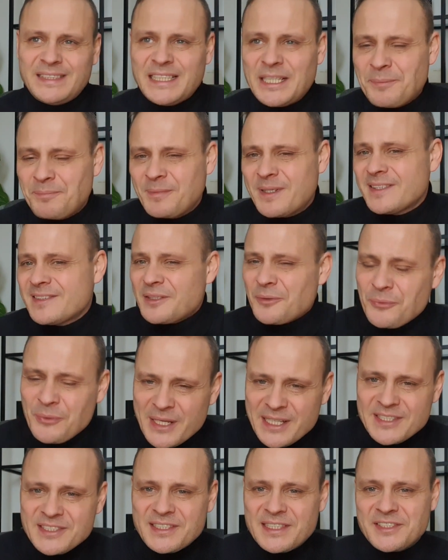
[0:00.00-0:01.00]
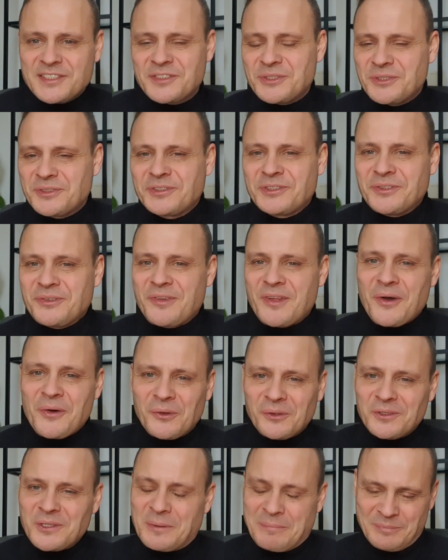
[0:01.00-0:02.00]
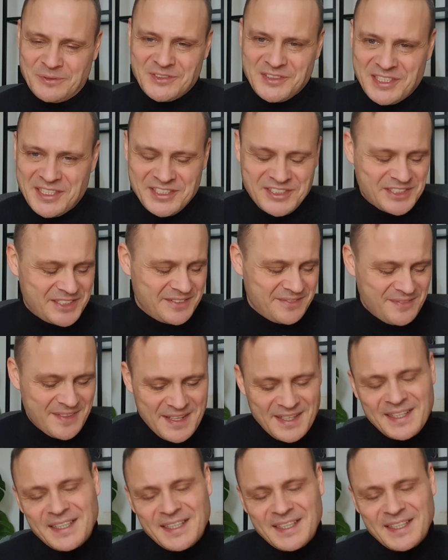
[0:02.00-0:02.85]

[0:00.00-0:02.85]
deepness and richness to the whole composition.